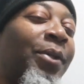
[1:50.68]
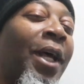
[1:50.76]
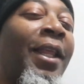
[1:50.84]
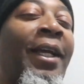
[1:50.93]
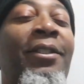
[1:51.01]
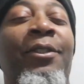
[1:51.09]
what I
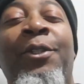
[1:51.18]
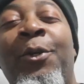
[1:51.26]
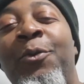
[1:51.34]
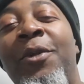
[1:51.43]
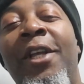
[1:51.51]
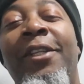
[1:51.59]
like to
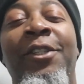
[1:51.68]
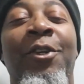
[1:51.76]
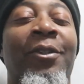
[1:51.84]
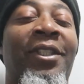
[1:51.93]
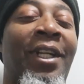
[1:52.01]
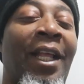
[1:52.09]
do. You know
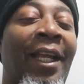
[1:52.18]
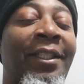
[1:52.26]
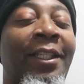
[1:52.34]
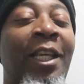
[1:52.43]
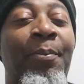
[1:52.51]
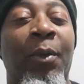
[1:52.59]
what I'm saying? I like
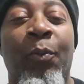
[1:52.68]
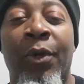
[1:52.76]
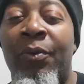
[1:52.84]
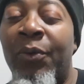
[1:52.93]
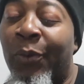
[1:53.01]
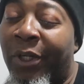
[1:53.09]
to keep it
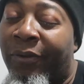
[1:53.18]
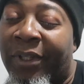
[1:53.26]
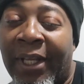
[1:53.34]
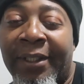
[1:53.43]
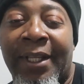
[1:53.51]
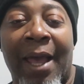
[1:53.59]
real when real
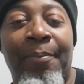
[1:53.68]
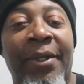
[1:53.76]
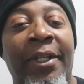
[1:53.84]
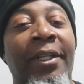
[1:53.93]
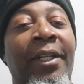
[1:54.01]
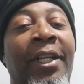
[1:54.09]
things happen
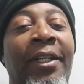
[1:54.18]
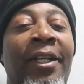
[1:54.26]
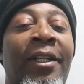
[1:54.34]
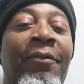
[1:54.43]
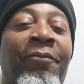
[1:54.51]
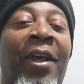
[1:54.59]
in, in,
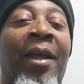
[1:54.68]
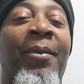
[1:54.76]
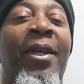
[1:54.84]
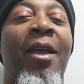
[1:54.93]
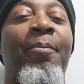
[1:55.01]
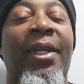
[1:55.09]
in the
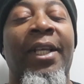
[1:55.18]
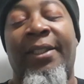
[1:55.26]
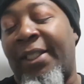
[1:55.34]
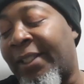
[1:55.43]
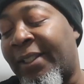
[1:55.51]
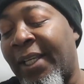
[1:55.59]
family. Because
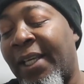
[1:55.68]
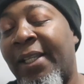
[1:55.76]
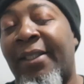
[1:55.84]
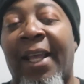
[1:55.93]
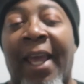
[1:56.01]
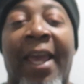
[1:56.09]
this
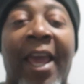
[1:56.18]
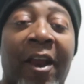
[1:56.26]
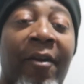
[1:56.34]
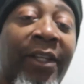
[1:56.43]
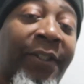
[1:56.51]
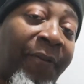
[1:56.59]
is a
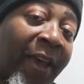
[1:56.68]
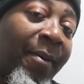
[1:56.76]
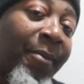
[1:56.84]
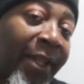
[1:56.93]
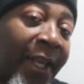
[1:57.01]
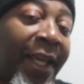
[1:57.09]
Harris
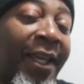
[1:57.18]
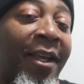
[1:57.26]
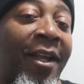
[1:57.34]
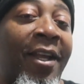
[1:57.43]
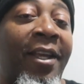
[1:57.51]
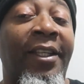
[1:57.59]
family.
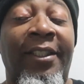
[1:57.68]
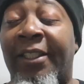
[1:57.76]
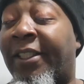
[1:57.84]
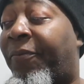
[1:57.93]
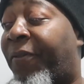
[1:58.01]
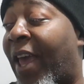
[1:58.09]
Is
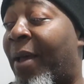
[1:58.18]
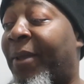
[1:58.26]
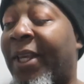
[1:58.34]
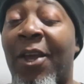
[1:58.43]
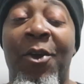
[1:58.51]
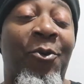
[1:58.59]
this a
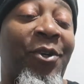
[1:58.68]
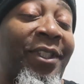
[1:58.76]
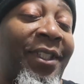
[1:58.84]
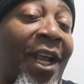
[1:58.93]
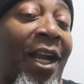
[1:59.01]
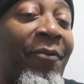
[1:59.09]
family or is
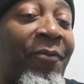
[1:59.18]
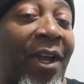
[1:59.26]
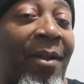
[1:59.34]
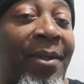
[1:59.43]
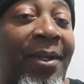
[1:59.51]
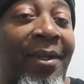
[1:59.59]
it not a
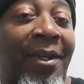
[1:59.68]
family?